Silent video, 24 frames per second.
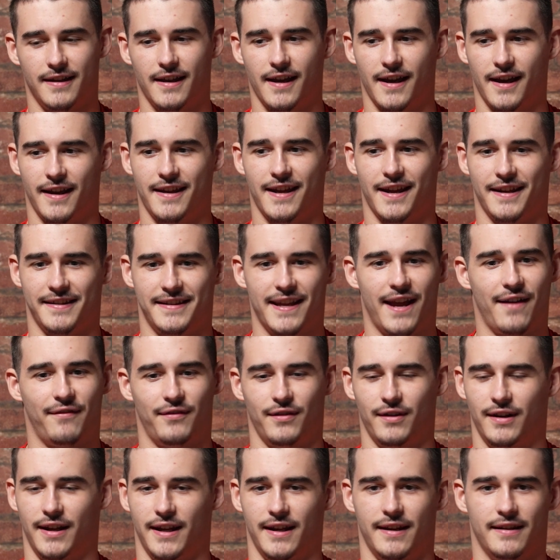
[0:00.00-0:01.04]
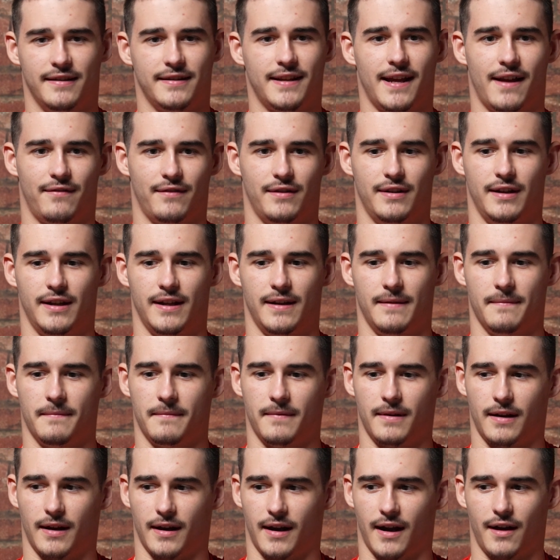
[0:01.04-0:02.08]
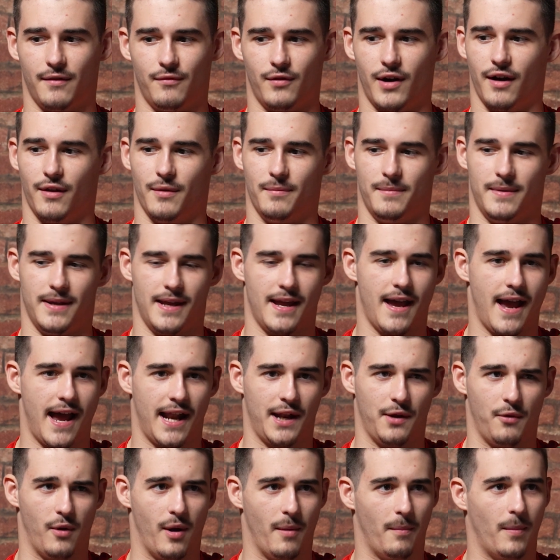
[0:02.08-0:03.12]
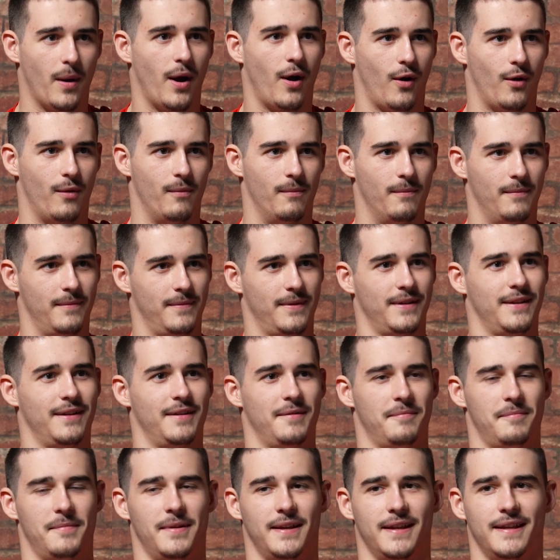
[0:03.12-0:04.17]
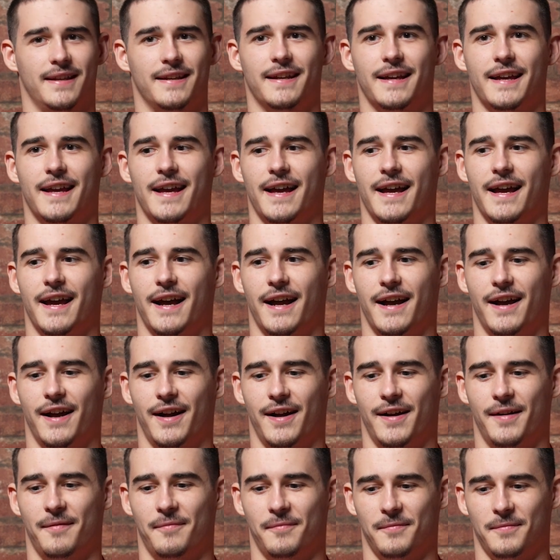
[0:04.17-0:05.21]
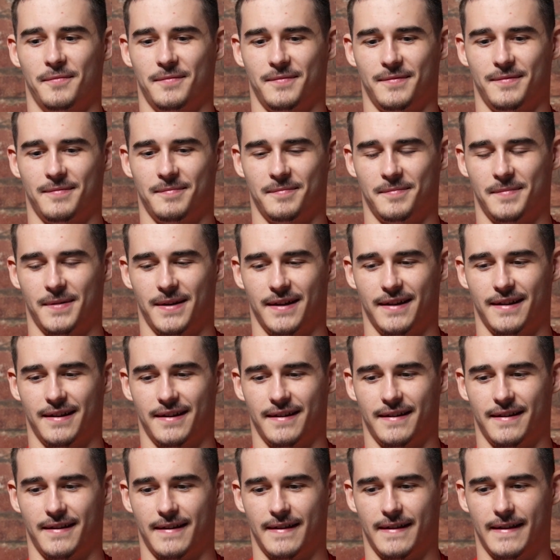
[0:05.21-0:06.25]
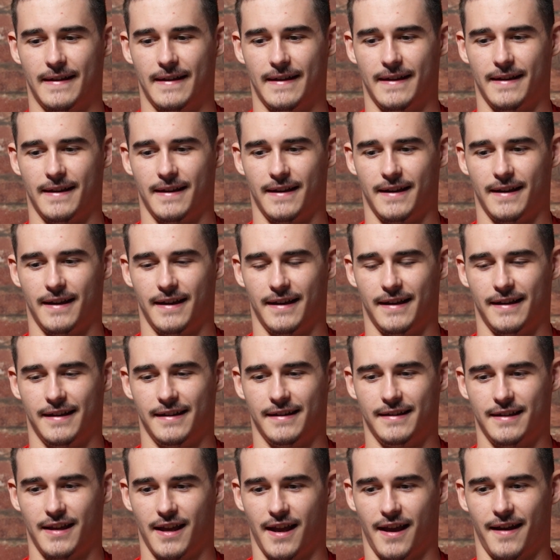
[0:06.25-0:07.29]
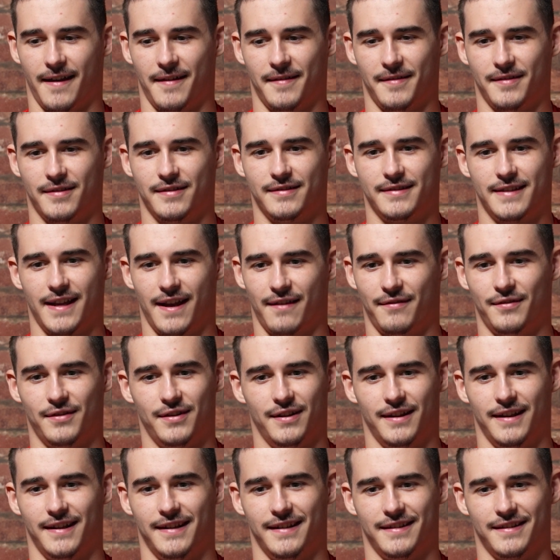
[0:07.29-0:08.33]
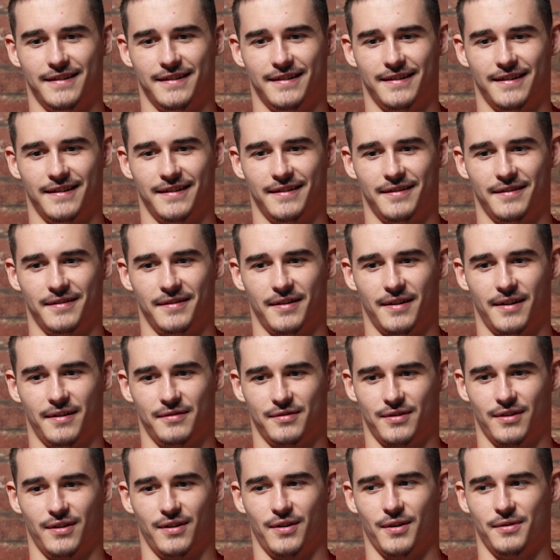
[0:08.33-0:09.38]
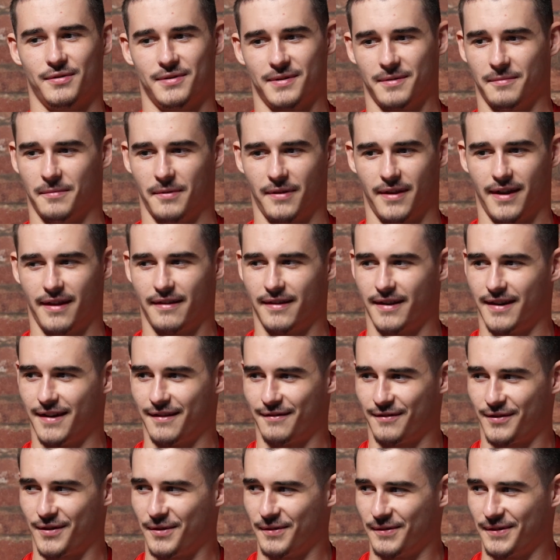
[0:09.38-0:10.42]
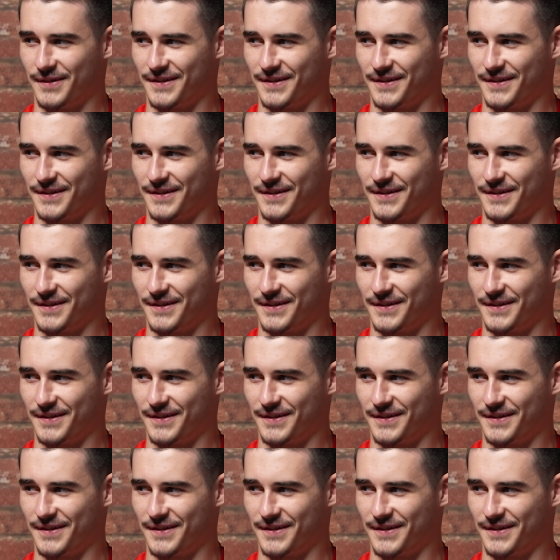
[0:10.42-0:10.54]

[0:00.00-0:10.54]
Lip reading: Yeah, definitely. Like I'd rather be anywhere but home, me. But yeah, definitely. I was going to go somewhere with that then, I forgot